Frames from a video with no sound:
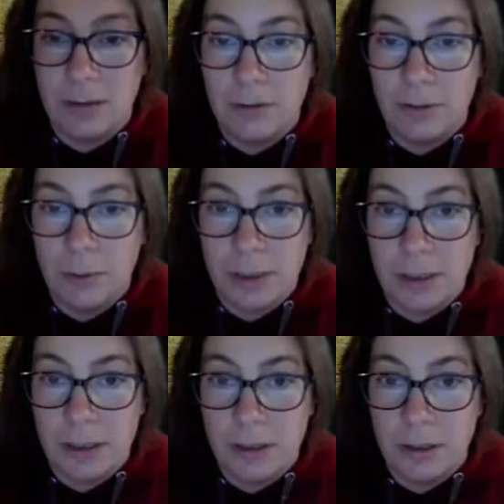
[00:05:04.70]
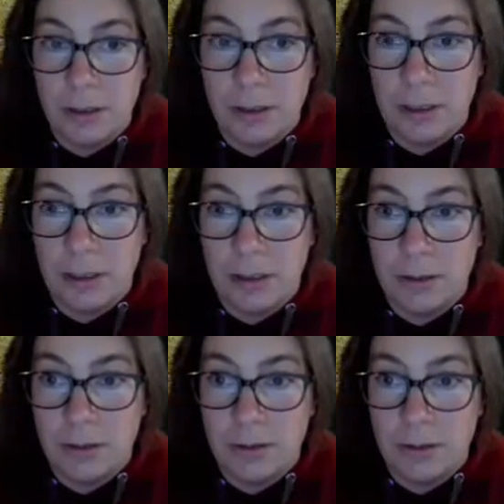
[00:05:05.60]
the railway station
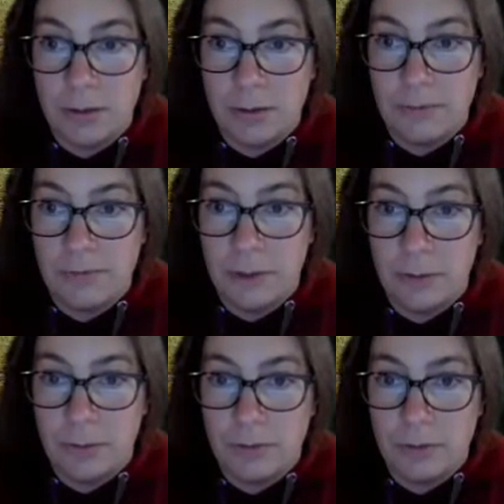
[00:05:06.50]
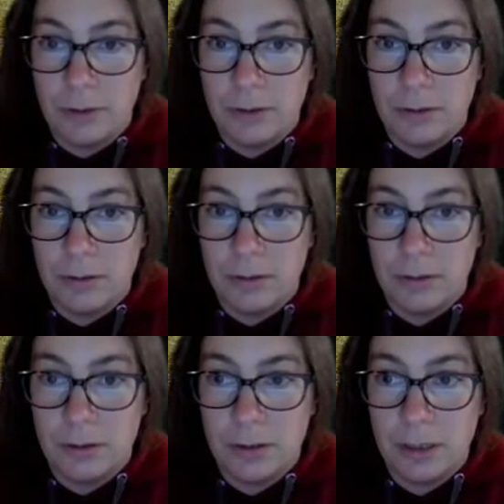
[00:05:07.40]
and another view of the
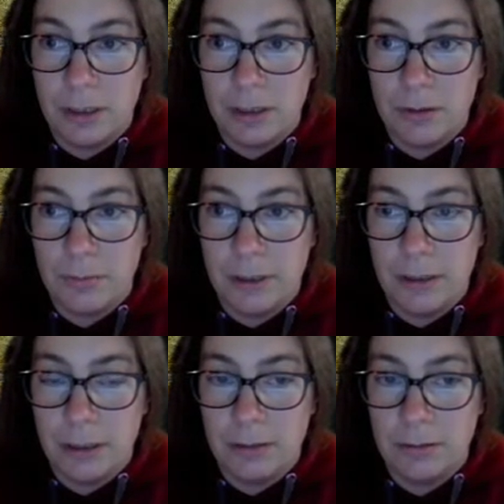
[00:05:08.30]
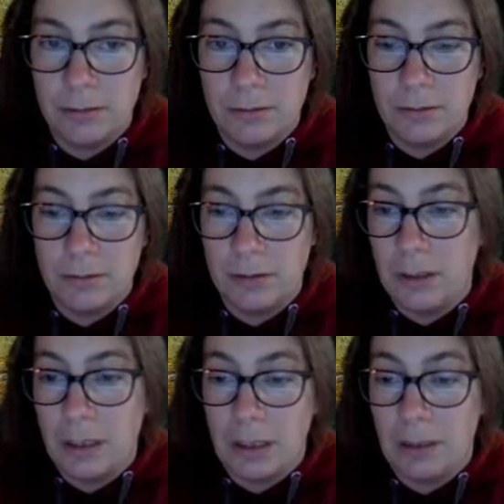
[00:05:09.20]
station building.
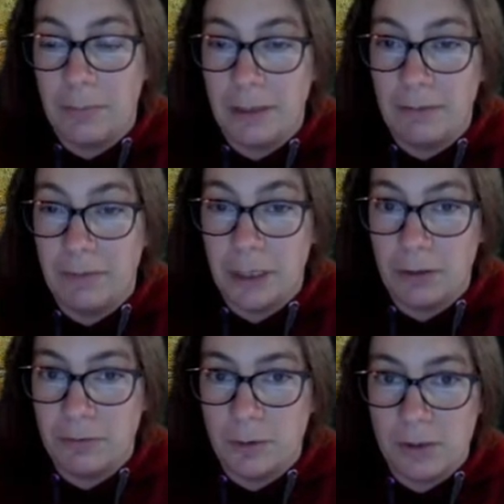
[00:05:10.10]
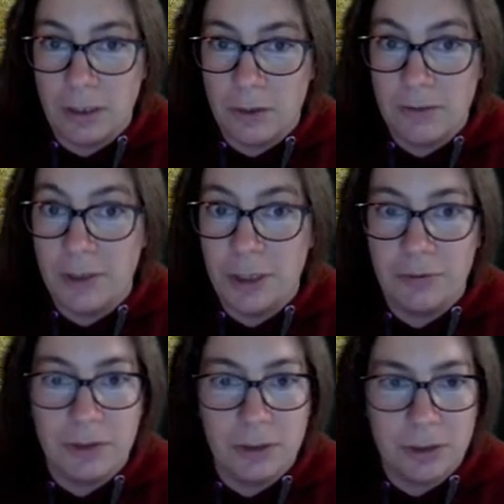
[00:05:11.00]
I'm getting very confused now. It's very
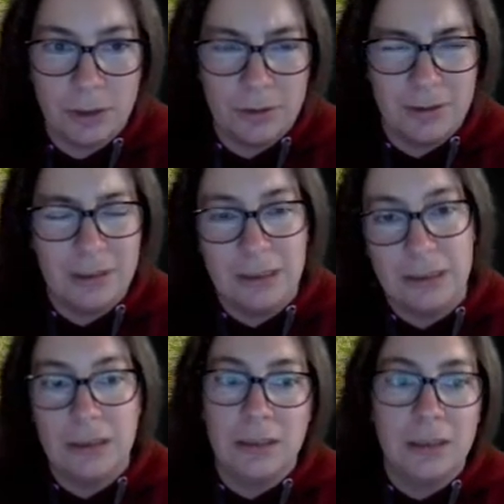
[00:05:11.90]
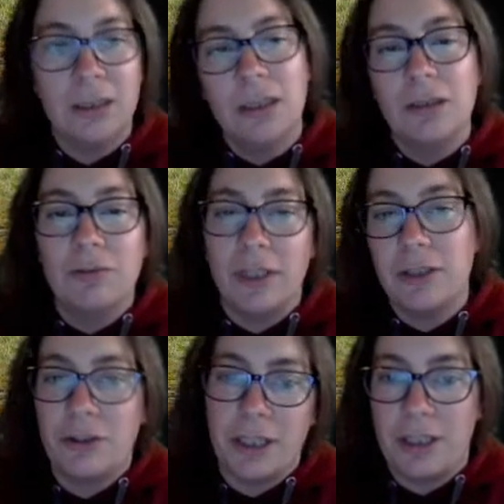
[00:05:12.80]
difficult to find
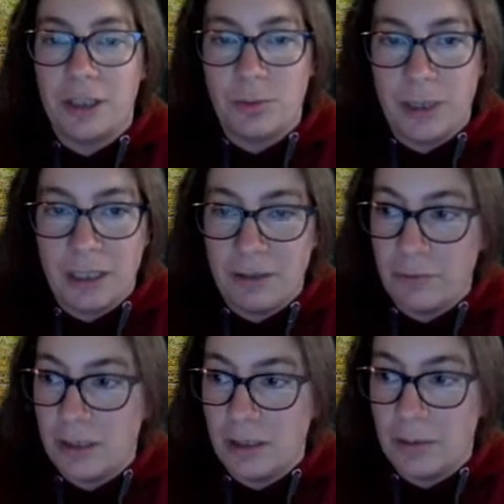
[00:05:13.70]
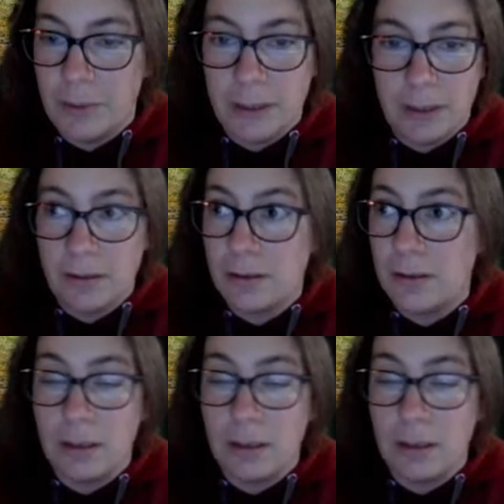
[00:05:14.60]
orientation when you haven't seen the buildings